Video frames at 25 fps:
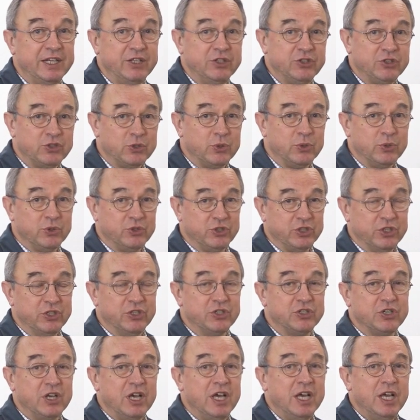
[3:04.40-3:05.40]
any
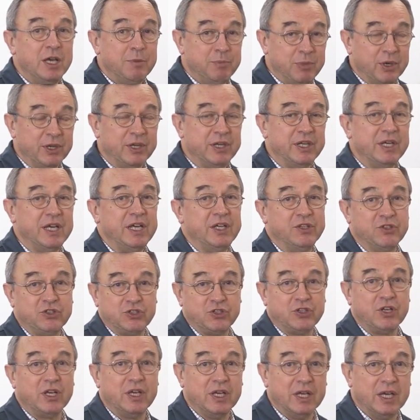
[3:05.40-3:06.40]
sources, but
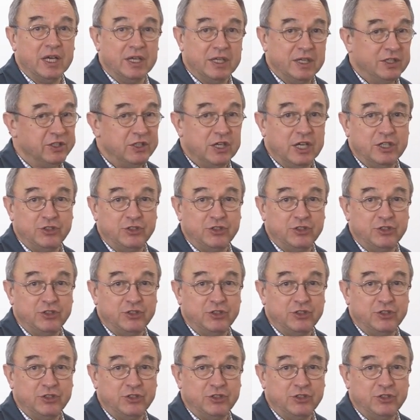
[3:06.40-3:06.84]
it's a,